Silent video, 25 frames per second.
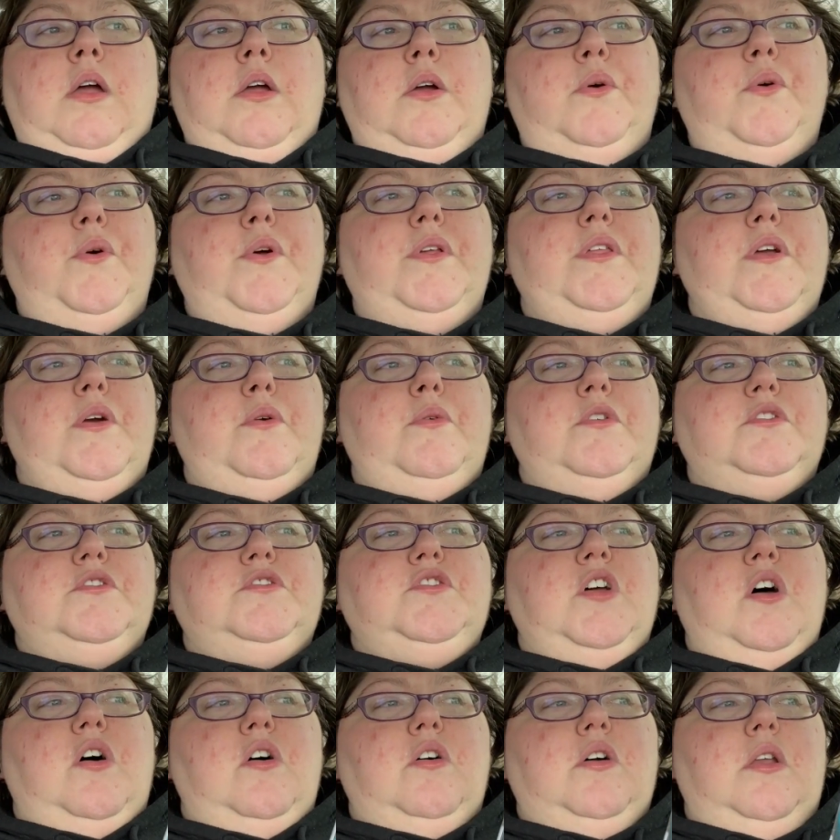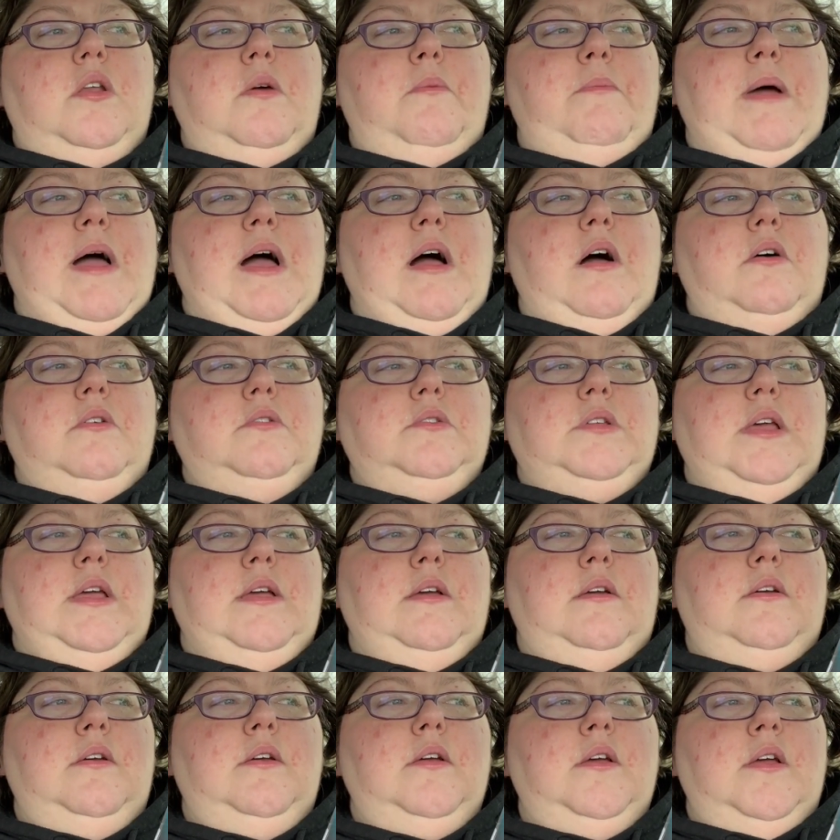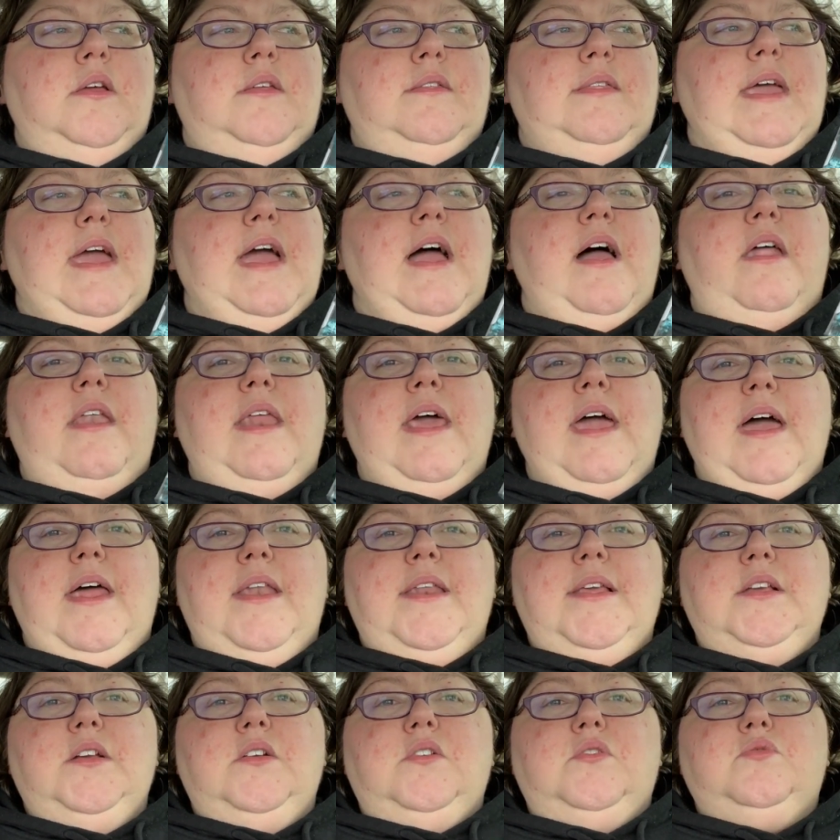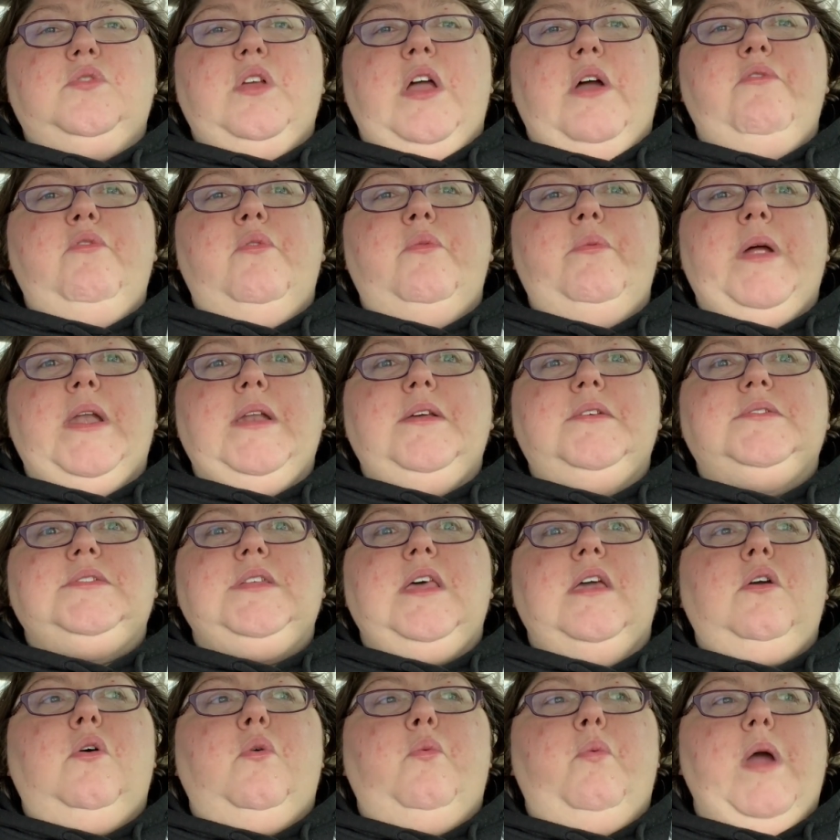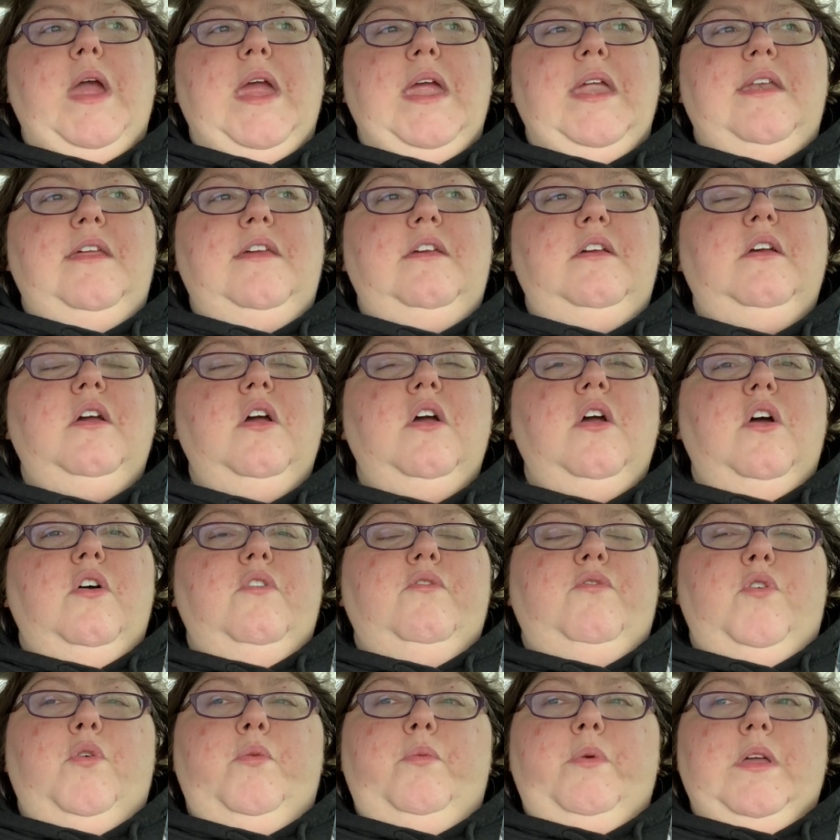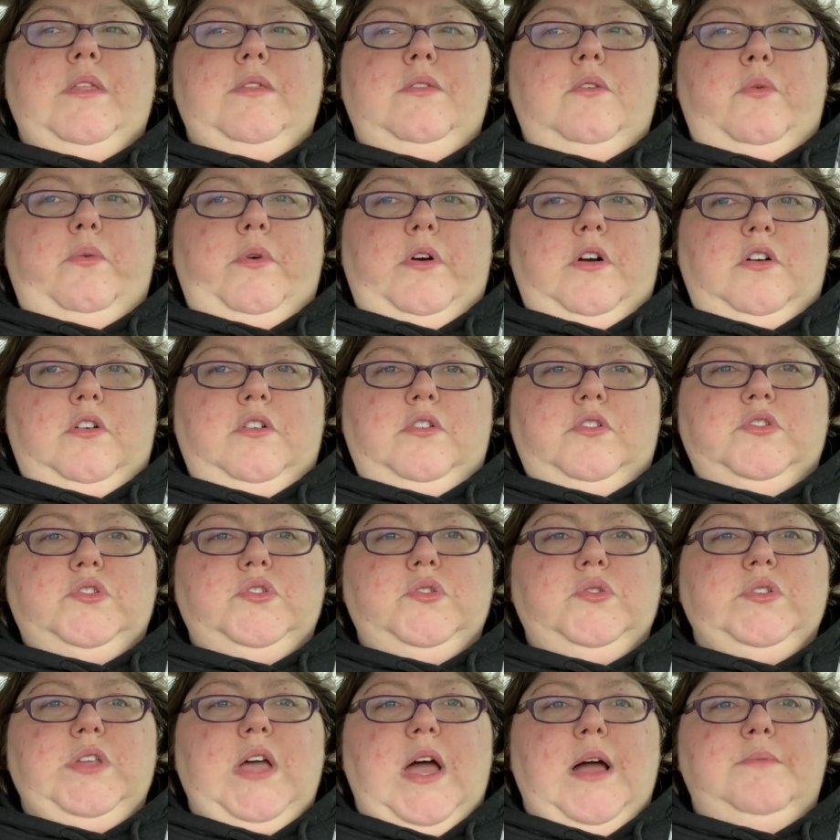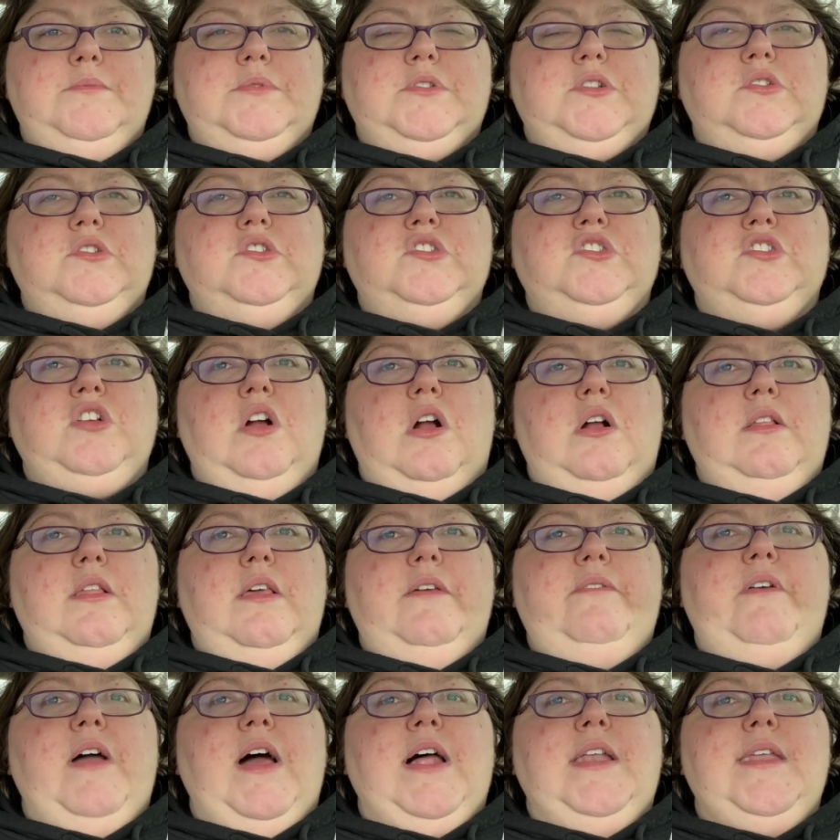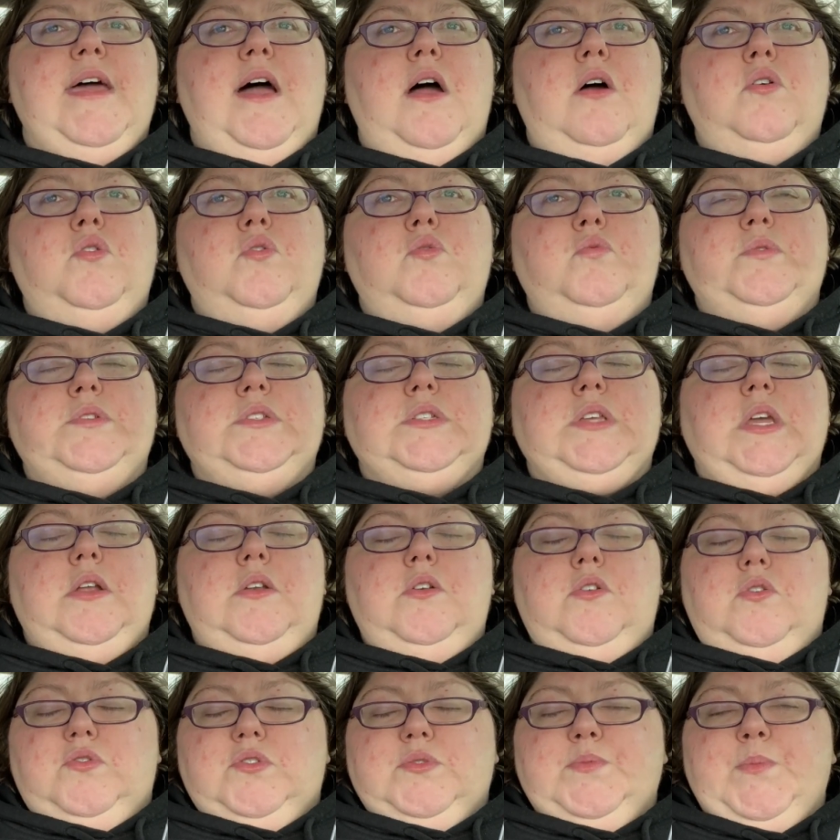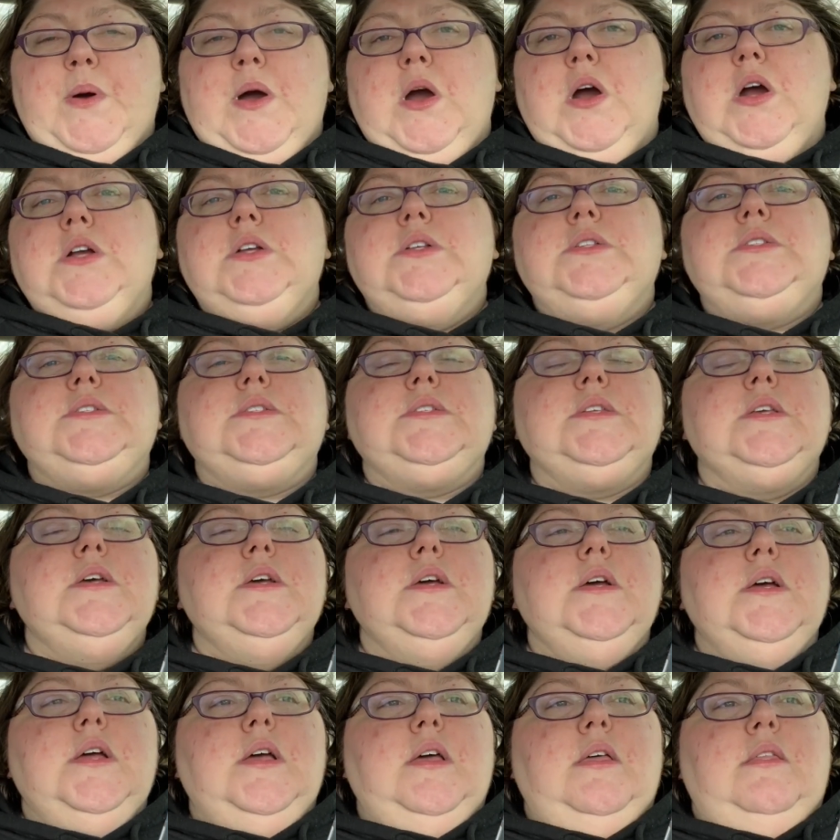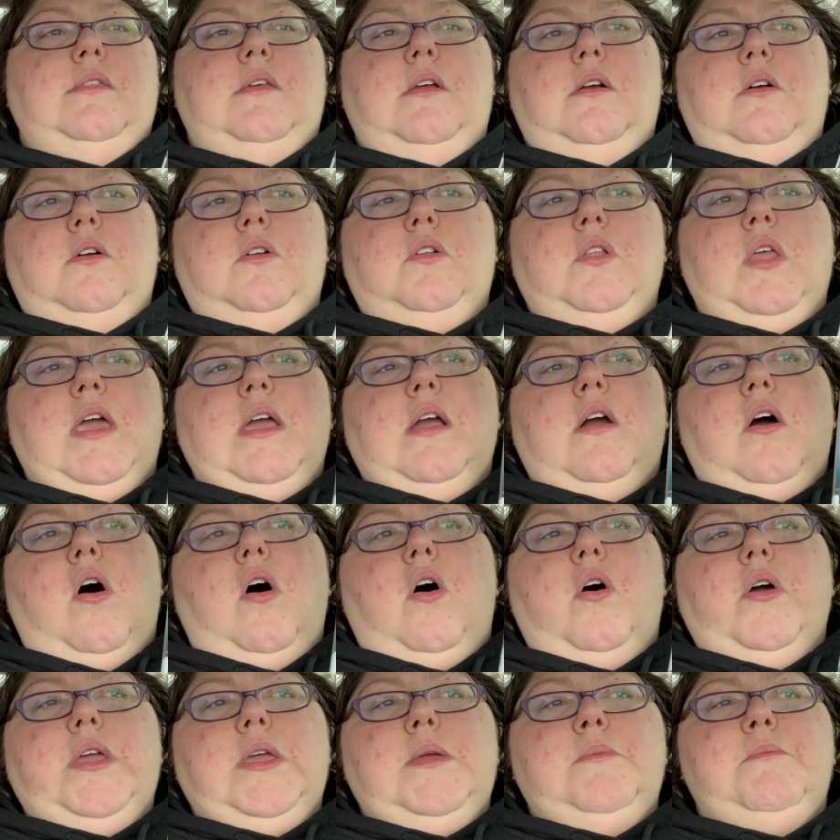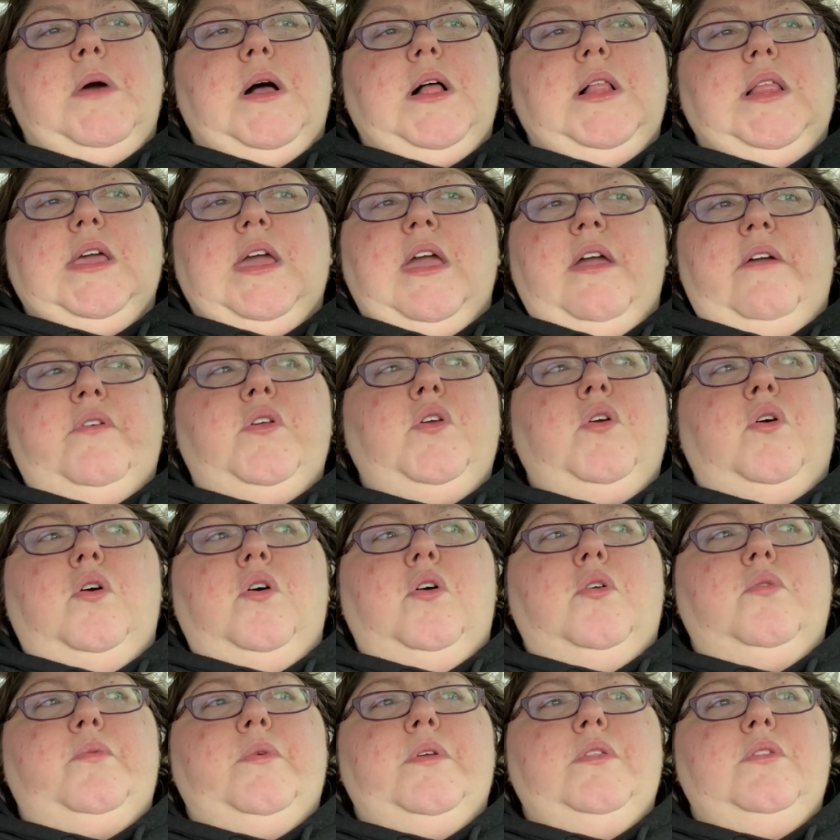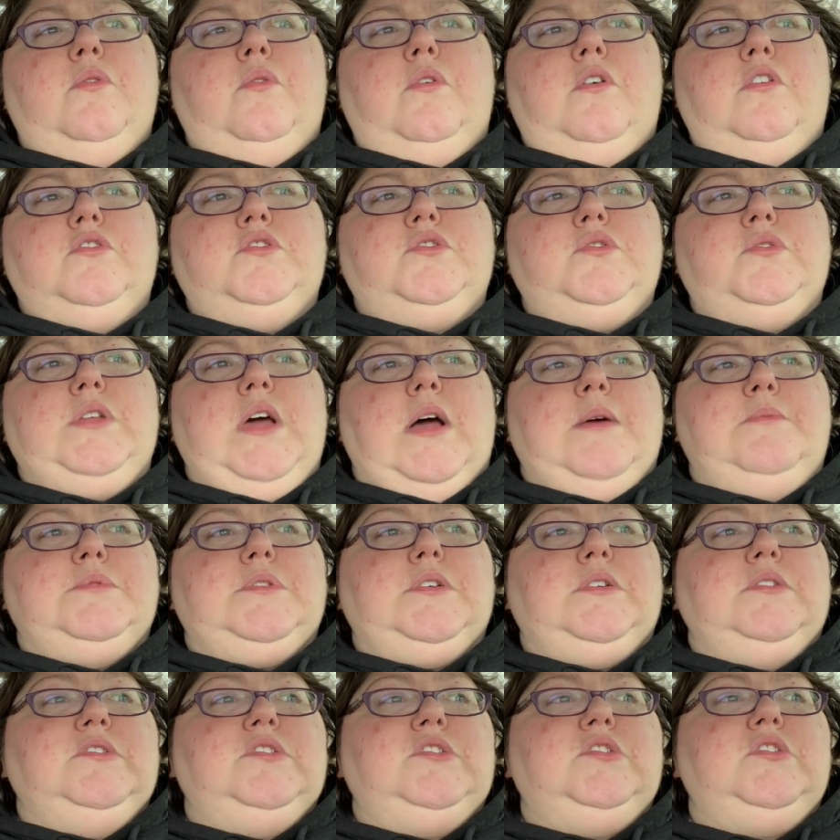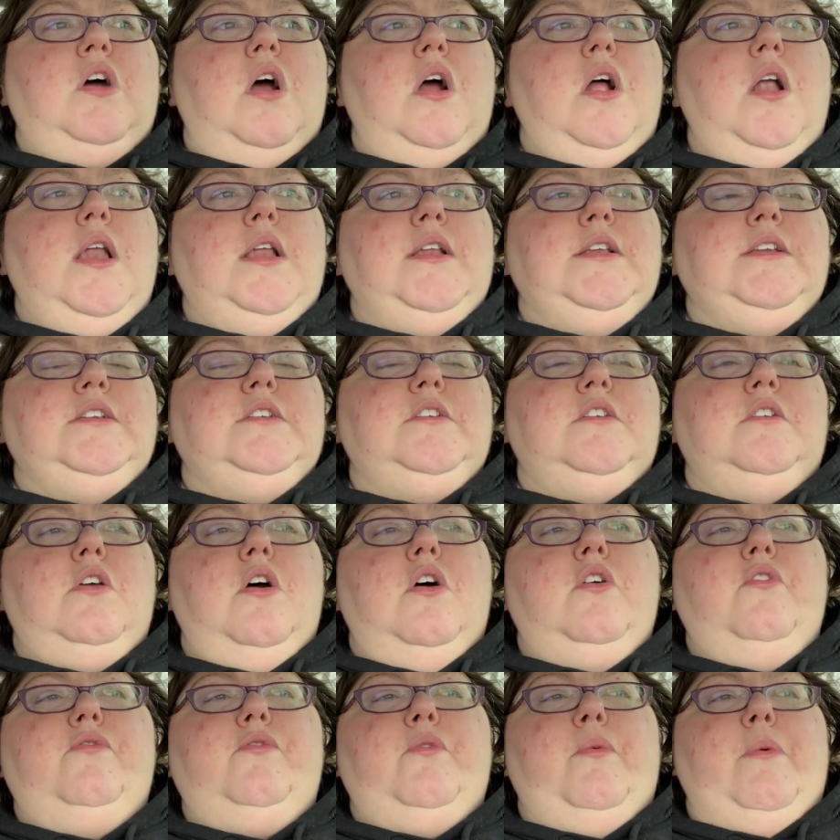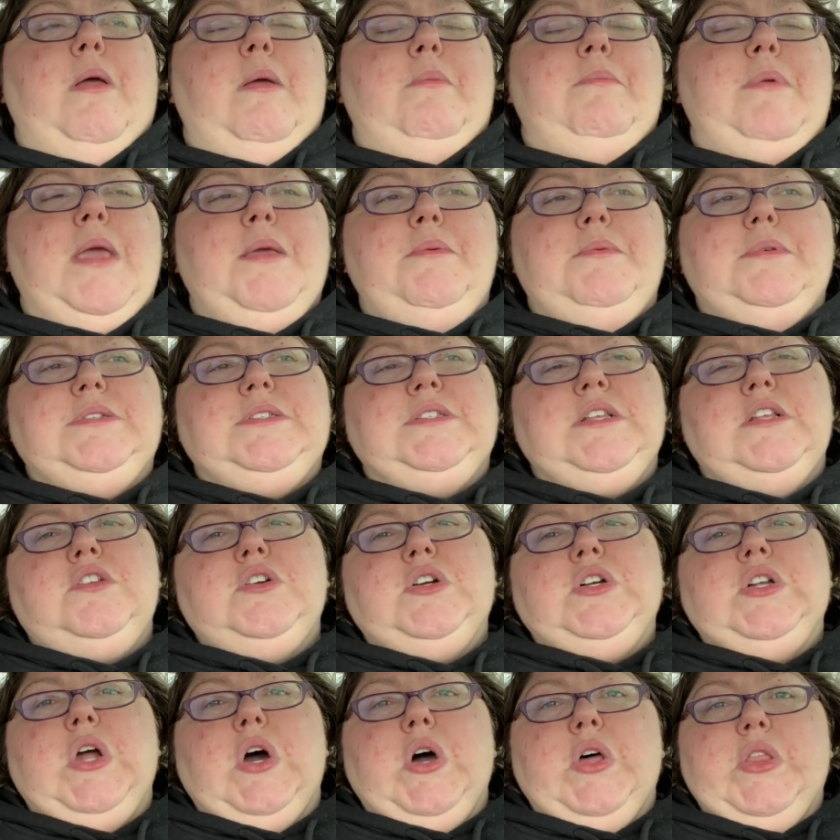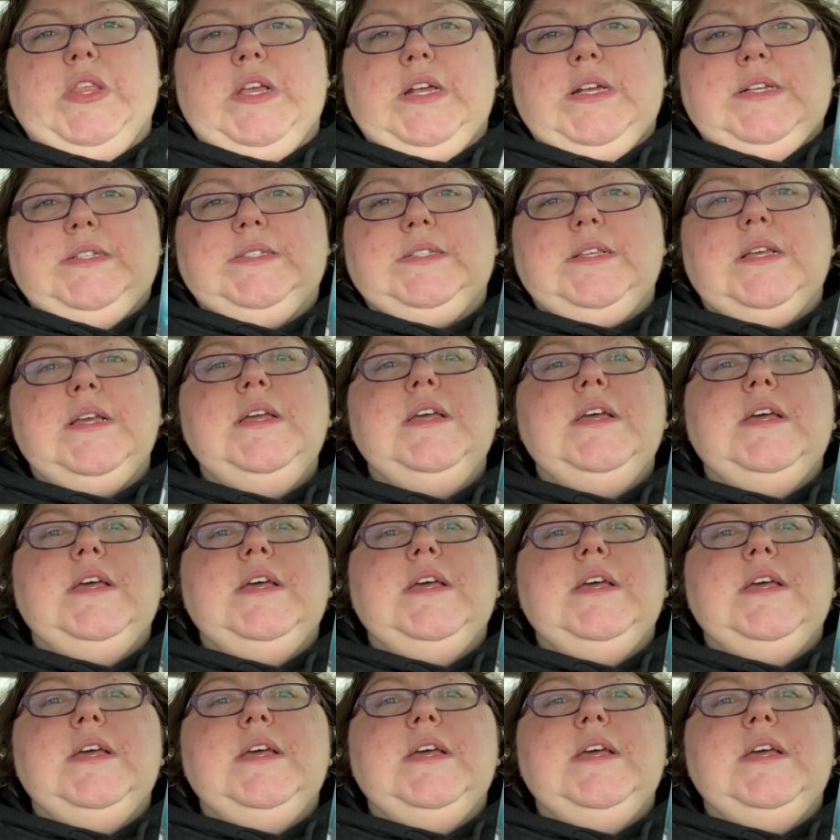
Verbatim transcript: Where they were talking about... They hadn't had any, everybody's like waiting for when the rehearsal time's going to start. They found out who was getting whose parts. And they were like all emailing, have you heard when the rehearsal time's going to start? I need to know from my babysitter and all this.